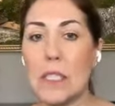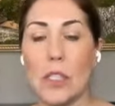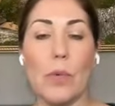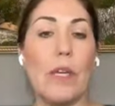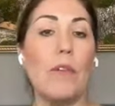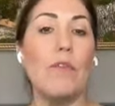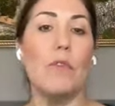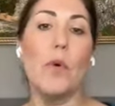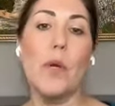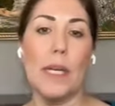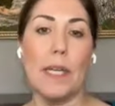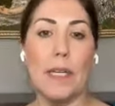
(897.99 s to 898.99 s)
So we
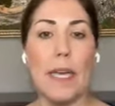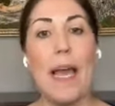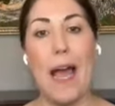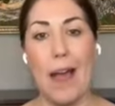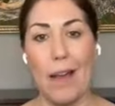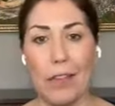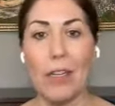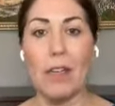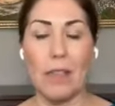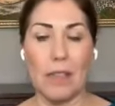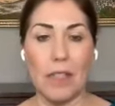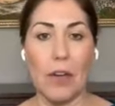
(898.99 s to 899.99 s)
avoid having,
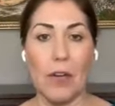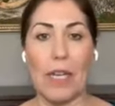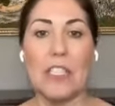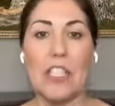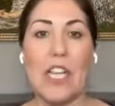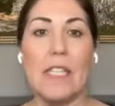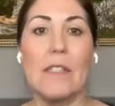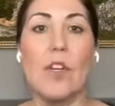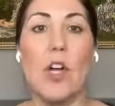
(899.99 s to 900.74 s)
any chance of